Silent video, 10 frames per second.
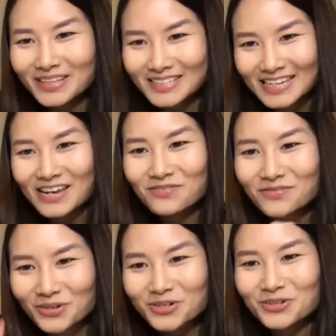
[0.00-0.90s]
the skin
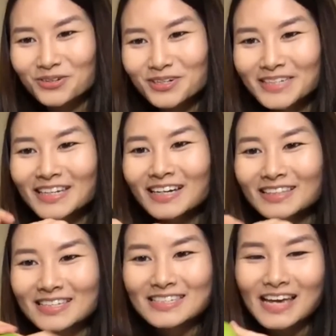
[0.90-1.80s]
for sure. The
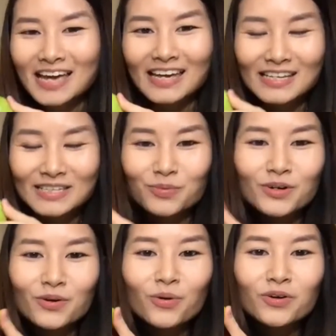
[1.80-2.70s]
skin is where
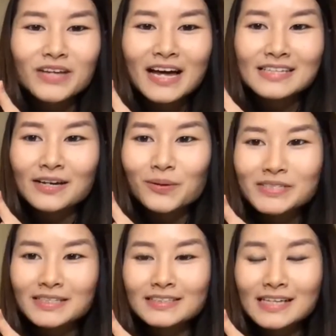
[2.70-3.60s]
all of the
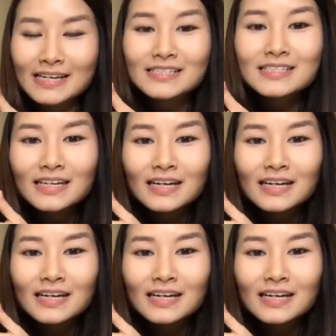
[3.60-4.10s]
antioxidant is.